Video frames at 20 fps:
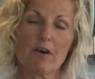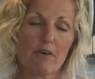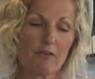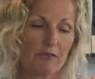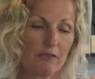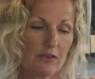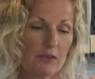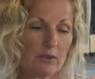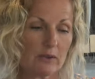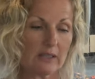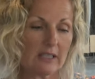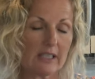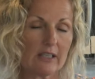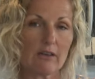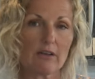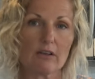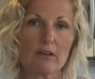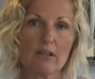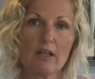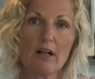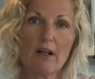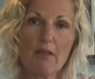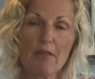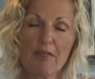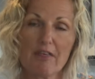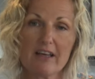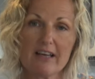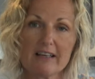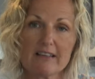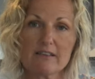a few little
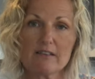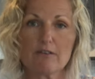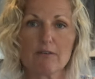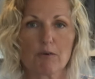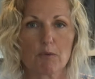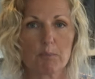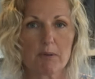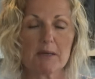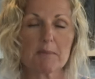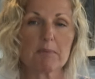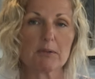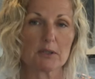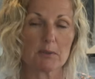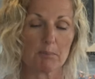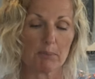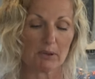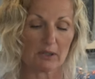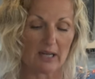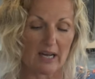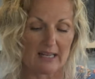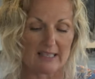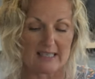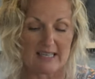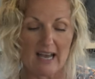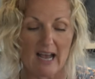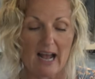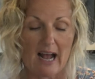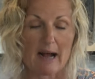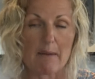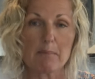things for people to put on
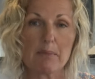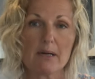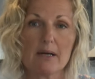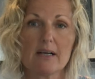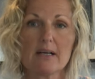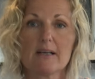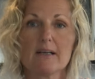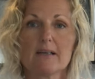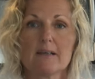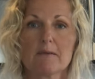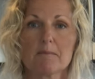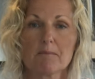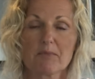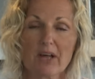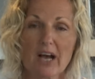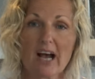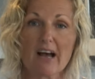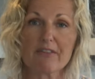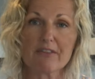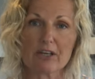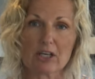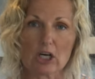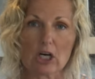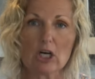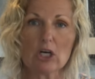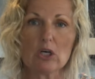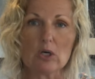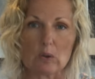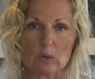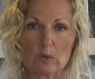top on their
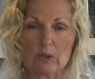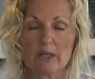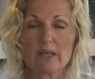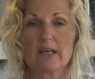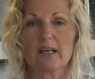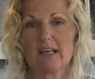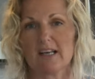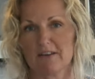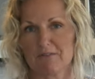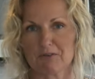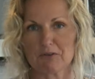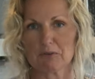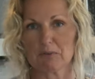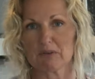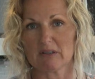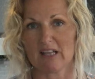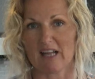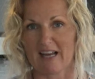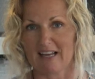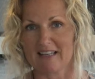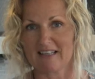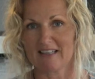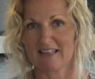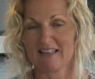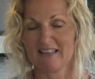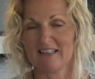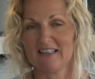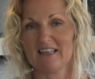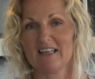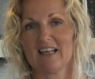own if you would like.
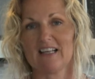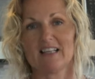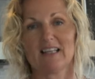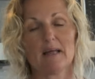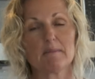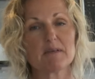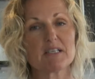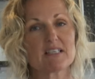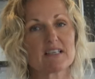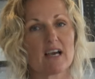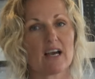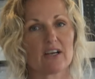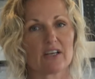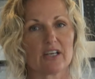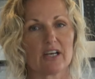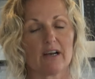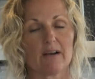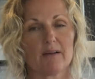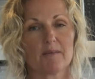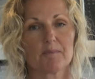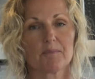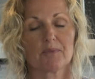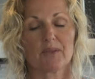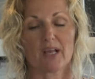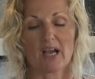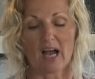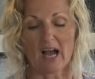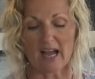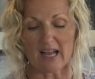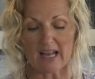And let me tell you,
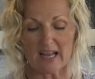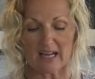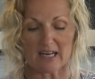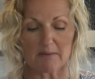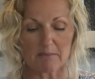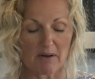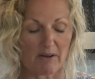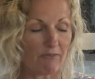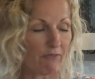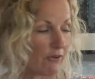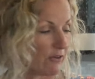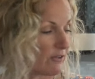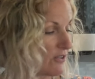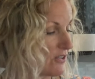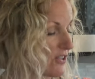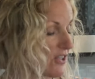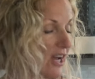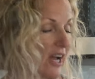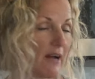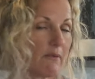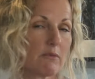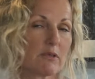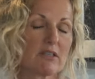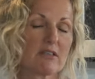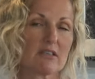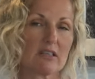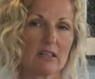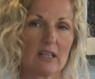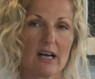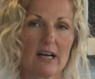I had it my first time with
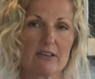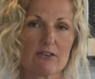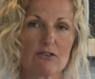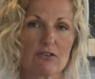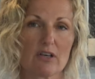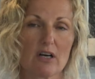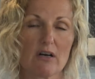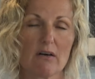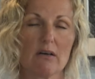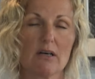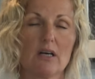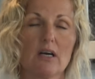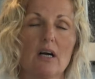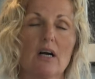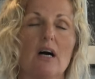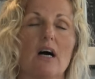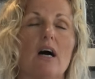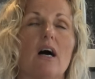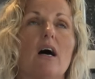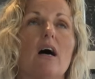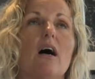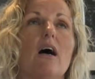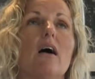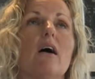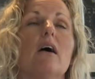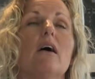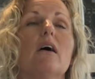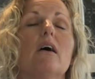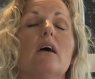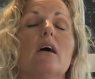cilantro. Oh,